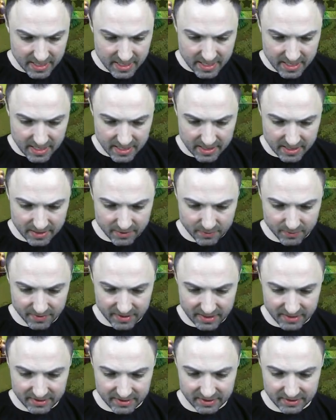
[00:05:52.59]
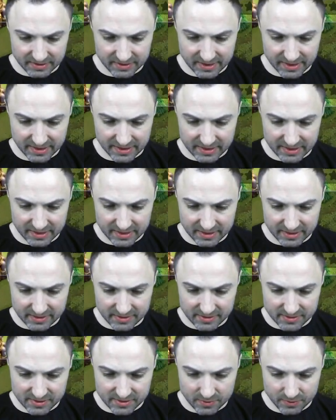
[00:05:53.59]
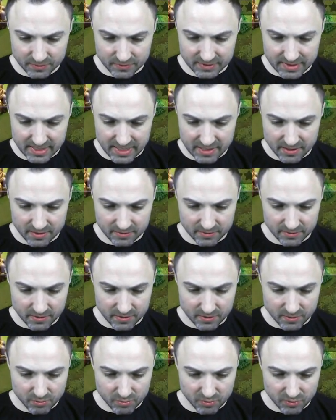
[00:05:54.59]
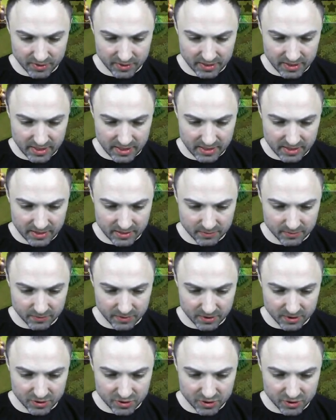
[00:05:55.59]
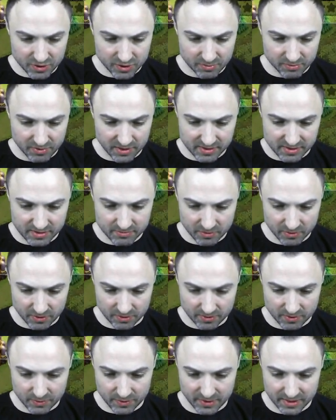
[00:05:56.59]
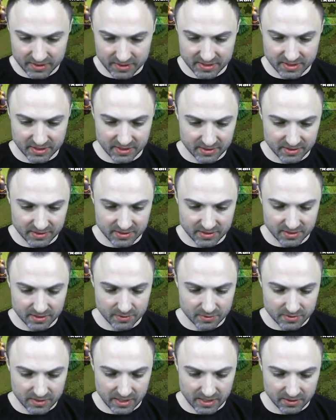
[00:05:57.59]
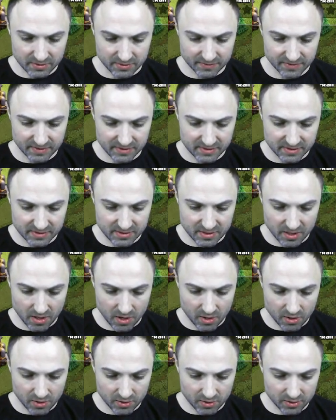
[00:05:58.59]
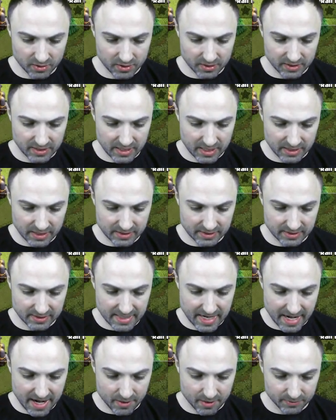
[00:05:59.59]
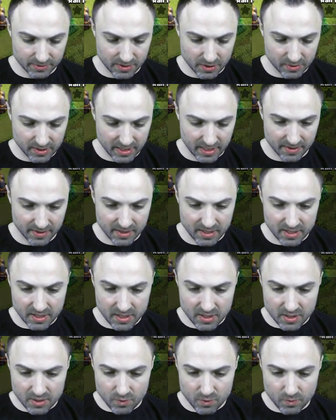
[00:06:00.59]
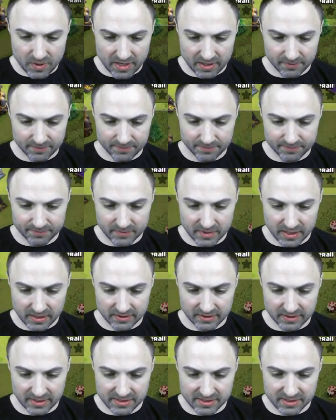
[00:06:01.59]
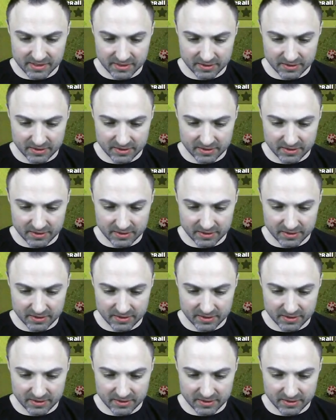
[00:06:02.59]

We got the lightnings going down. Oh boy, and we should have brought some earthquakes because those air defenses are not down. Okay, well, lesson